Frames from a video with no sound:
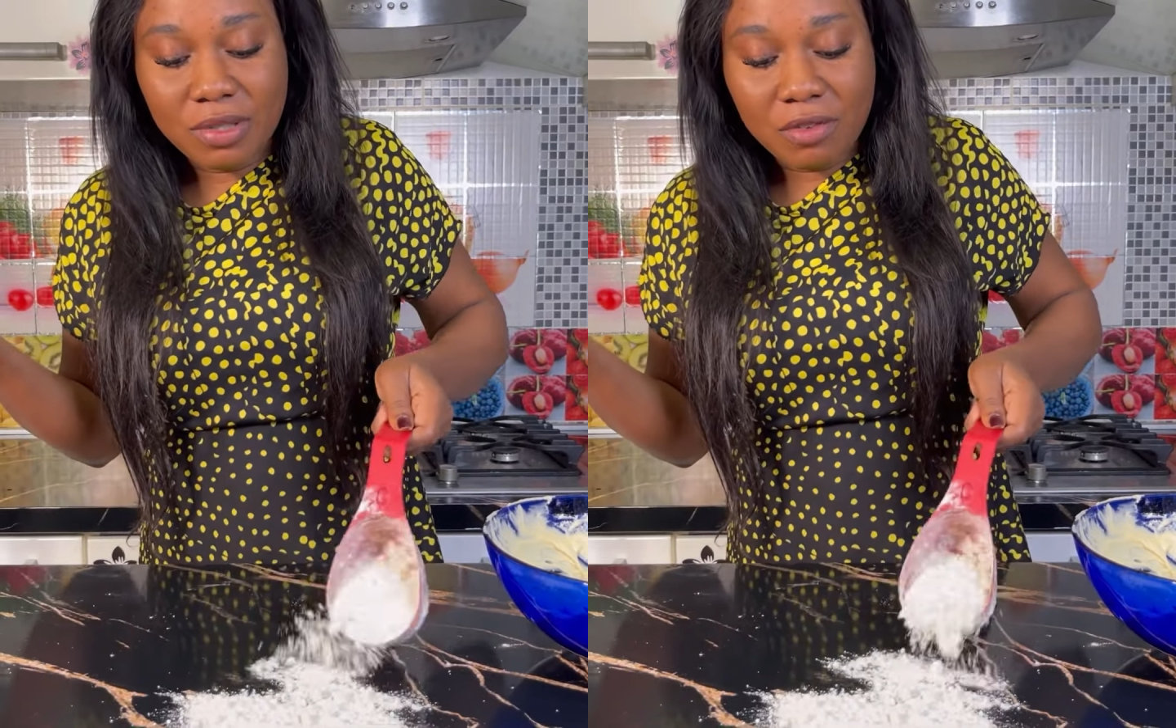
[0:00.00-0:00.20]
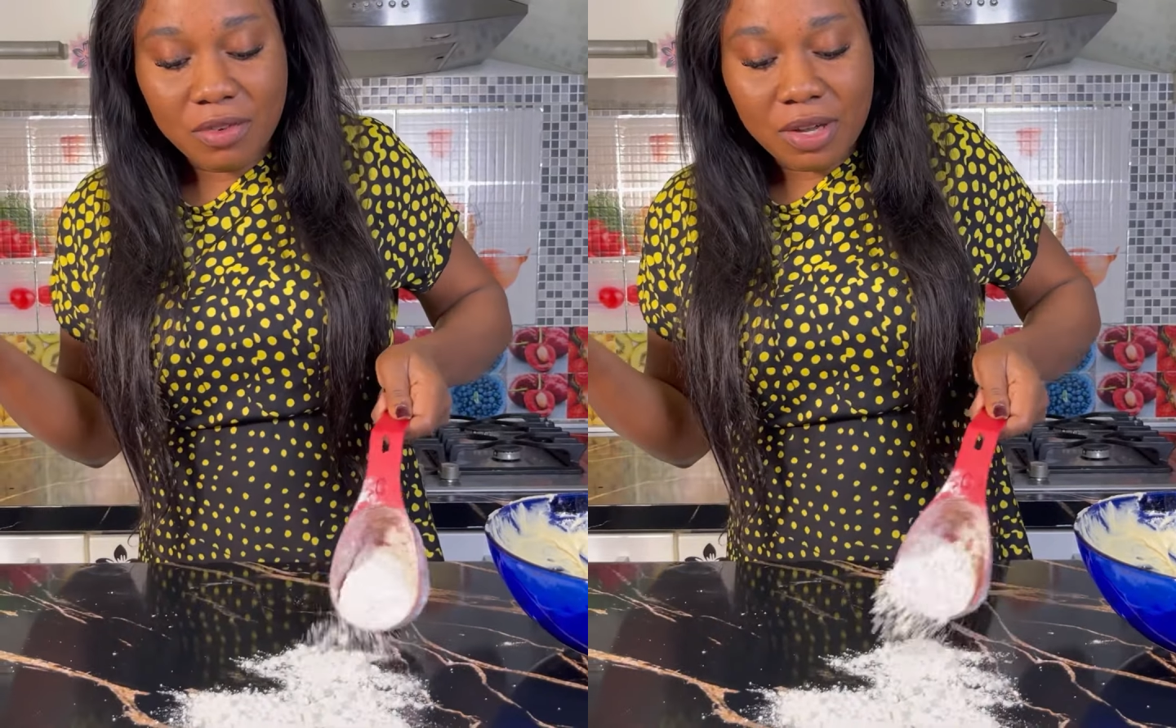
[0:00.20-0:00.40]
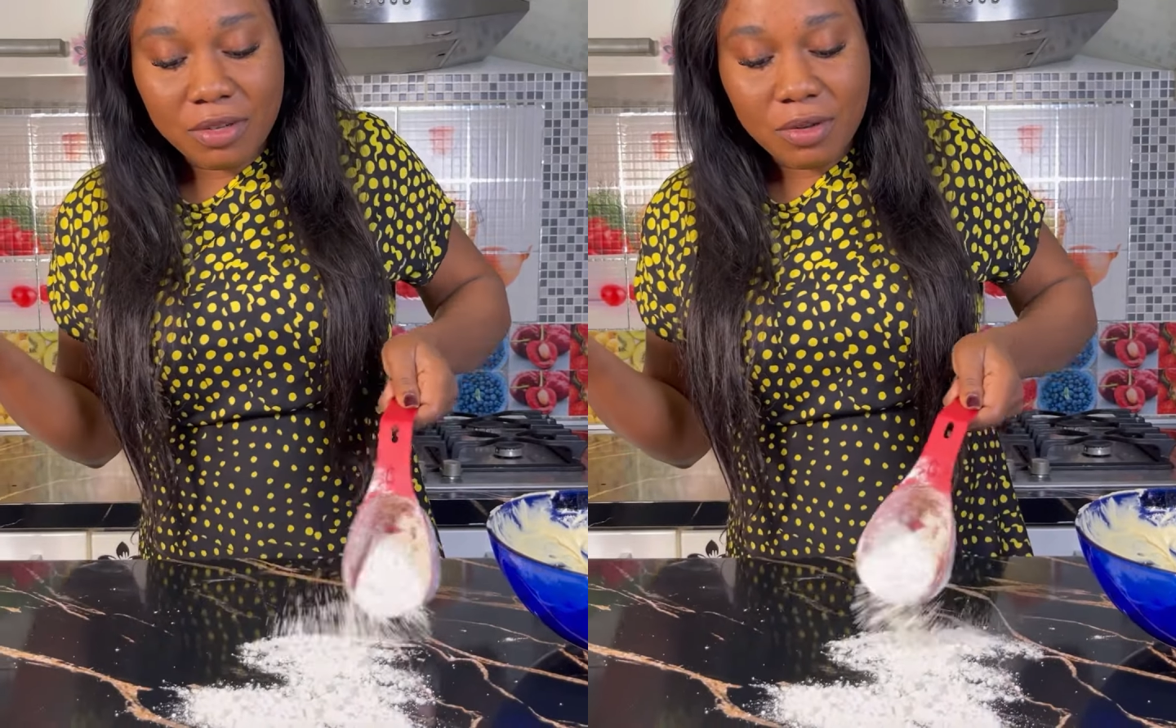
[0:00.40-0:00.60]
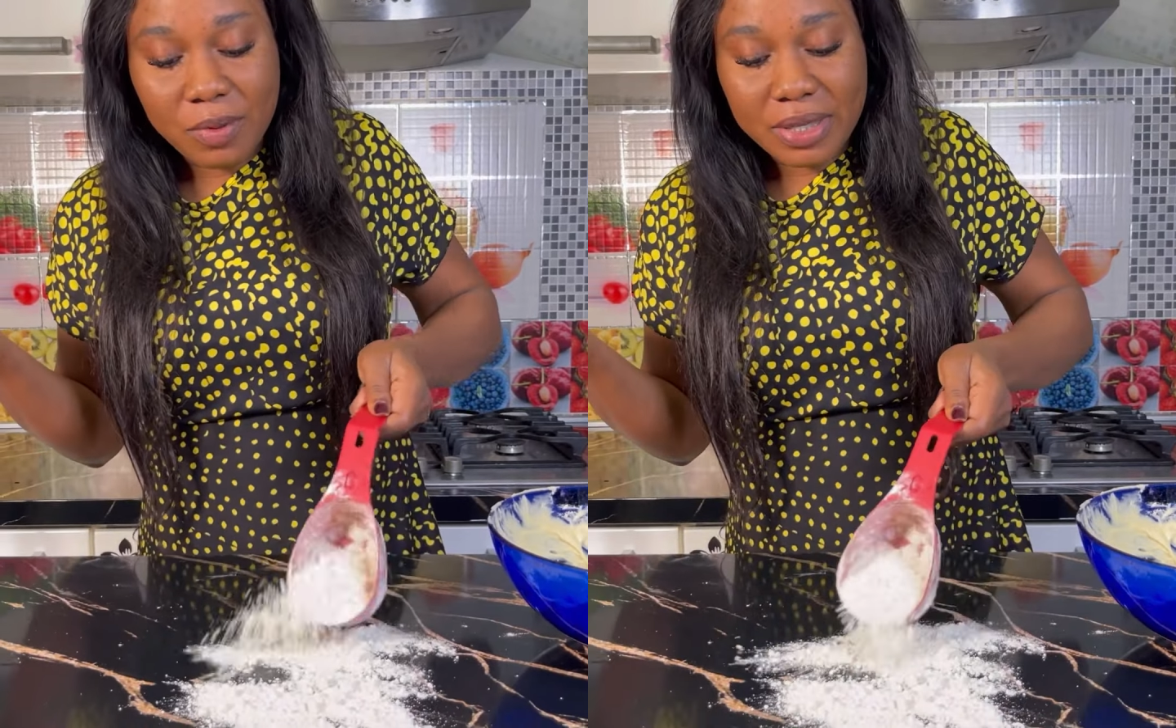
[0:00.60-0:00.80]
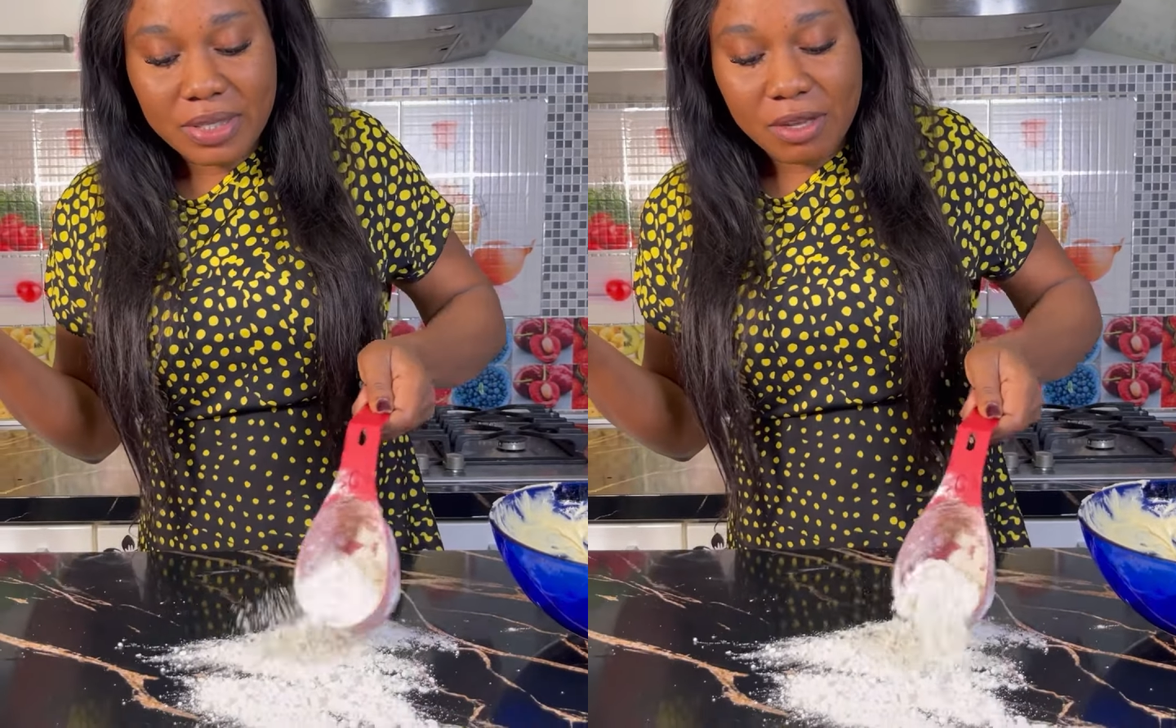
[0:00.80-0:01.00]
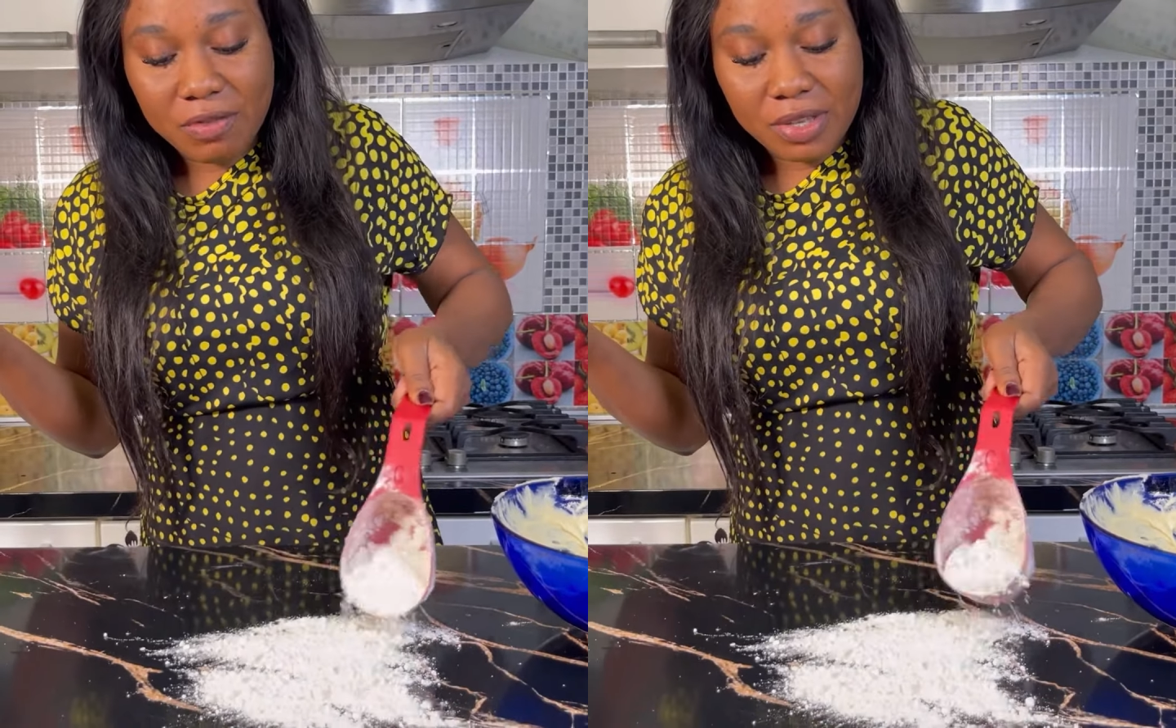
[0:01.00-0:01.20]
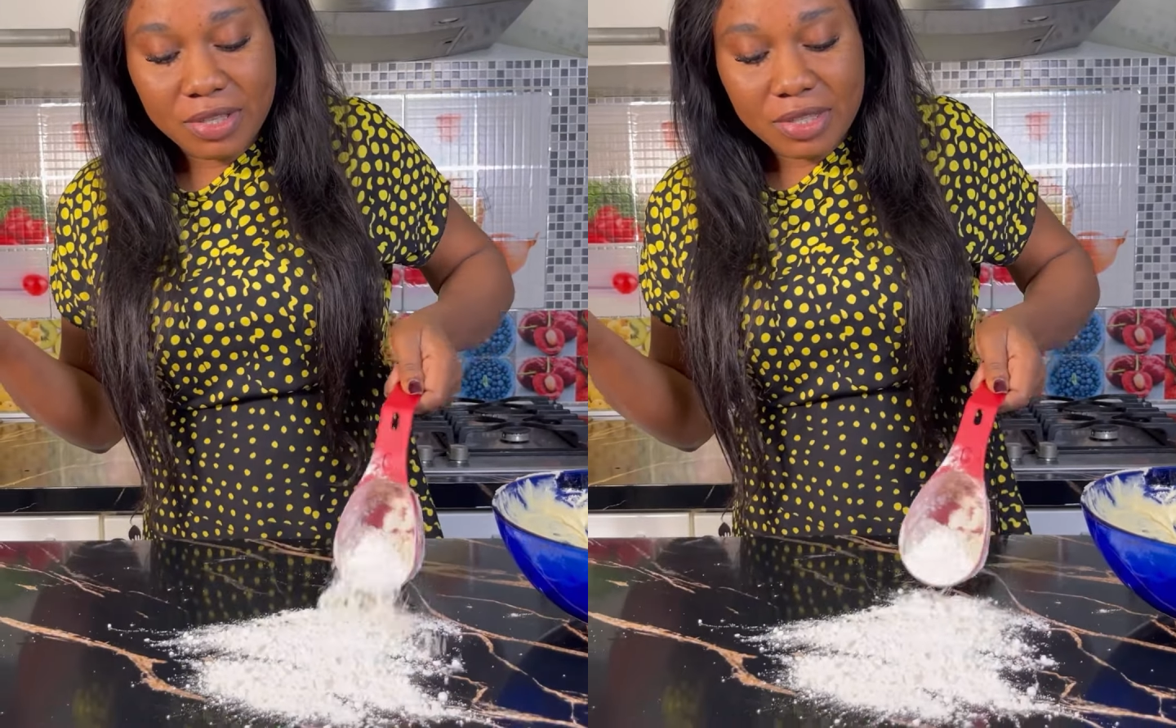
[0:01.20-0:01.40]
of flour on your wet surface.